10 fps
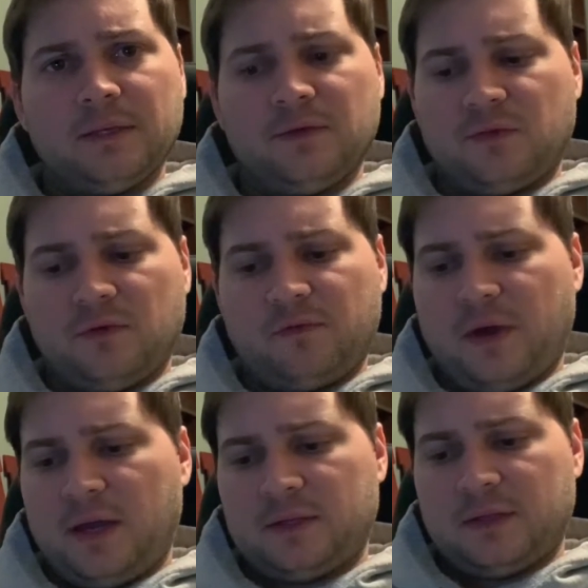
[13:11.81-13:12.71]
is the
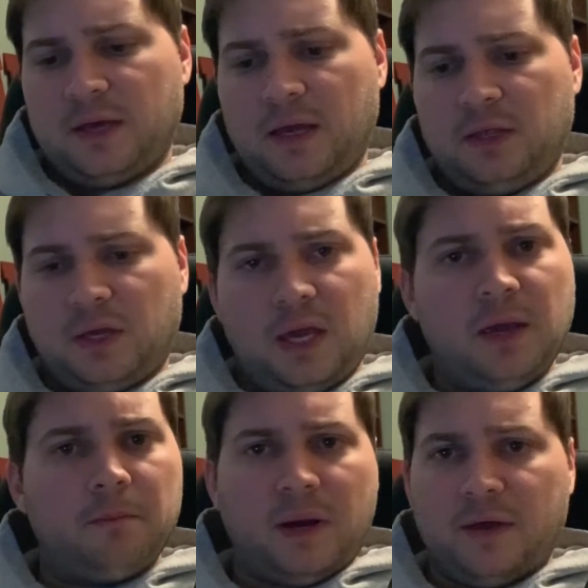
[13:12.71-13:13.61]
fact that you
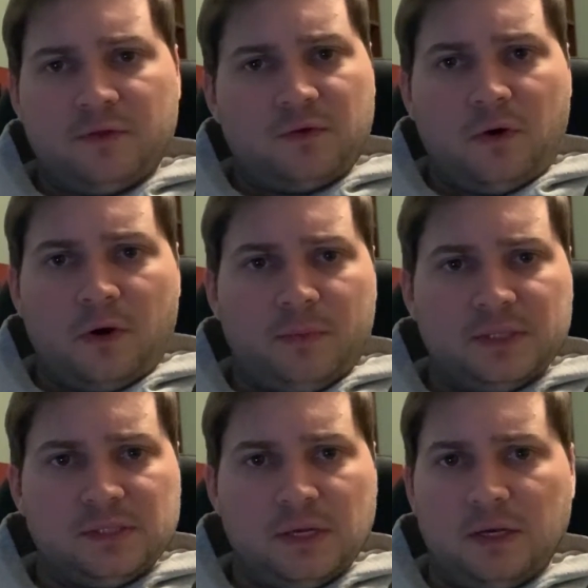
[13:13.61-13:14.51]
can't buy this car in my
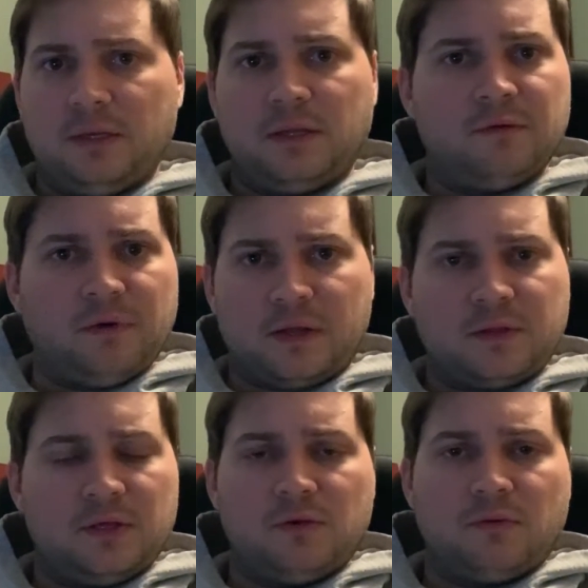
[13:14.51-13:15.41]
state, and the fact
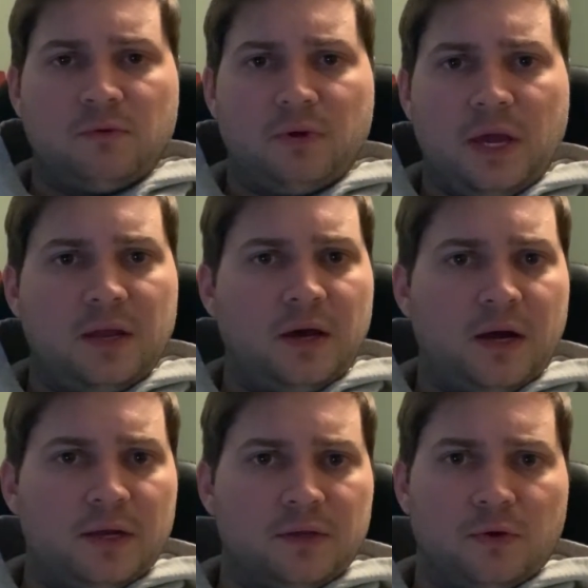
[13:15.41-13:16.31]
that you
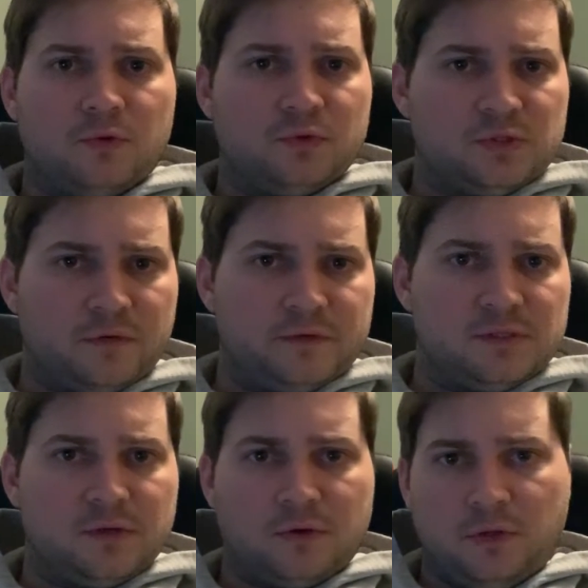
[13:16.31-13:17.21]
cannot go to a service
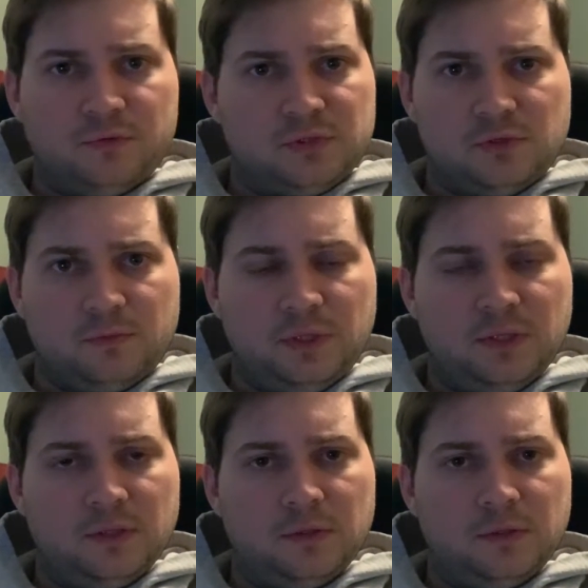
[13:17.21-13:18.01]
center close to me.